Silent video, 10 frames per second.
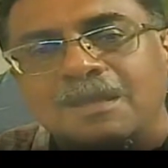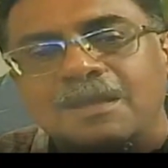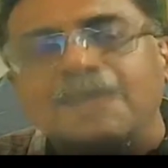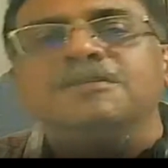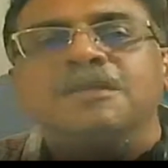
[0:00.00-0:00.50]

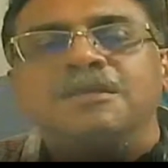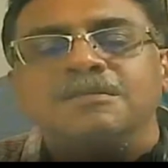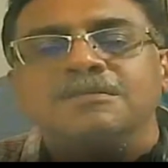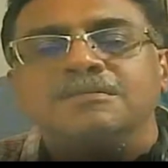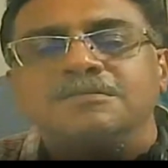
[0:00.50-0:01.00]

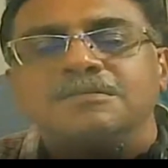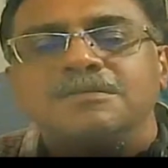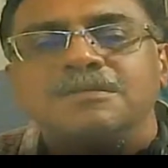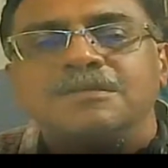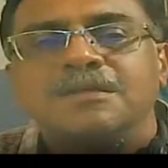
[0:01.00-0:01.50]
writing
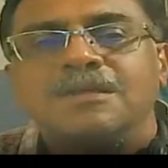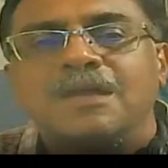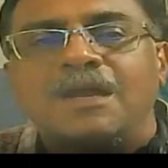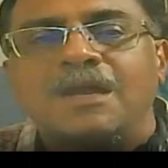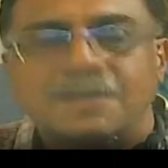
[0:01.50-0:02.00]

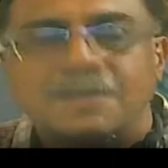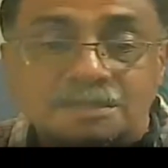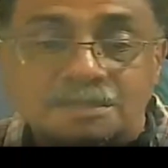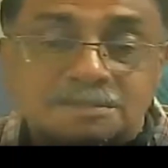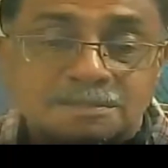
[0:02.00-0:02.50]

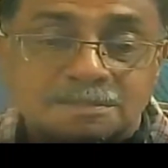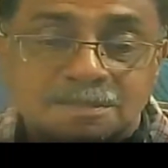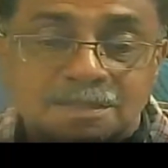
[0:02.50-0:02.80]
articles,